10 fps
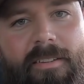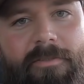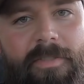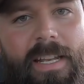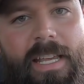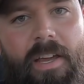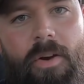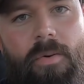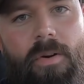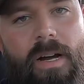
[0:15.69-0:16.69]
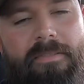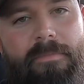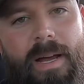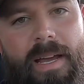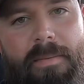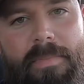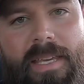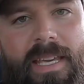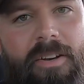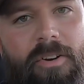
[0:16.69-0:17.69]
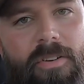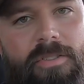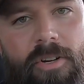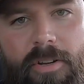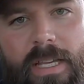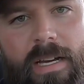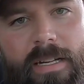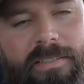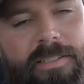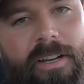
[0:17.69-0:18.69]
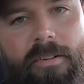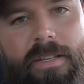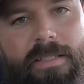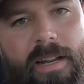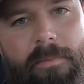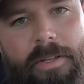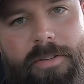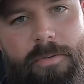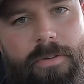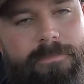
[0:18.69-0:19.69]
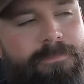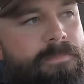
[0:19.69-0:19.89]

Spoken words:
video of my beginner turkey hunting series that I've been doing